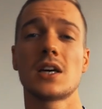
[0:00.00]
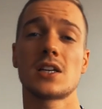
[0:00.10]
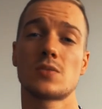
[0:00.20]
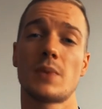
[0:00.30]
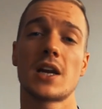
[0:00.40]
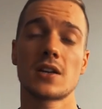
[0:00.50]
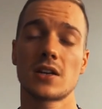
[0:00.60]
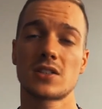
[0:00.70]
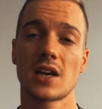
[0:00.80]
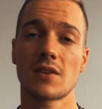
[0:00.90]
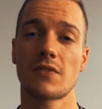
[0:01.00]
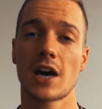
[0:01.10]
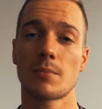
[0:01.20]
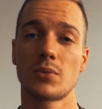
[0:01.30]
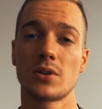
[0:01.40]
It's better to take
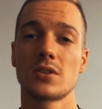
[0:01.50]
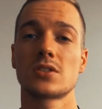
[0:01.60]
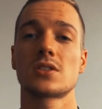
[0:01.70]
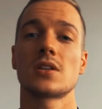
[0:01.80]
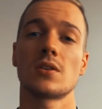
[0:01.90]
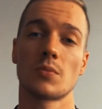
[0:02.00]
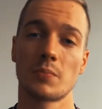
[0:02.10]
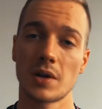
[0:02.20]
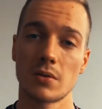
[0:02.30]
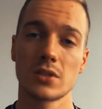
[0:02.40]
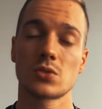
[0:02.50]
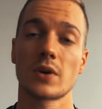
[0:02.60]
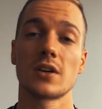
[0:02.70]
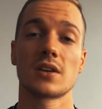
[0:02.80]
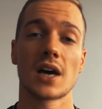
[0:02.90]
fat burners on periods
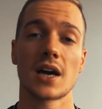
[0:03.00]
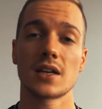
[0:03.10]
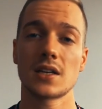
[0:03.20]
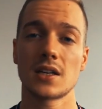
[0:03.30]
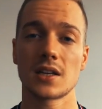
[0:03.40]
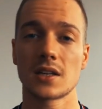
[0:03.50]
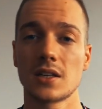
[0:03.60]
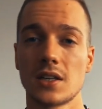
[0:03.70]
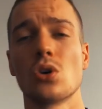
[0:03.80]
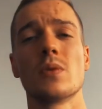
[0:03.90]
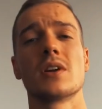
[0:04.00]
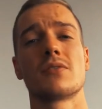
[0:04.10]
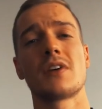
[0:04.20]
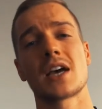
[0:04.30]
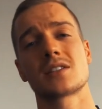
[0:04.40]
while you're not eating, so in the
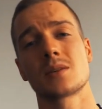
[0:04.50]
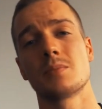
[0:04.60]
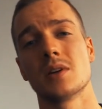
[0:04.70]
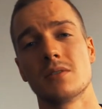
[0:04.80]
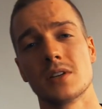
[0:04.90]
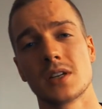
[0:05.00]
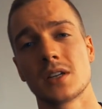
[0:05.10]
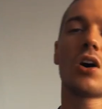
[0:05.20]
fasting period.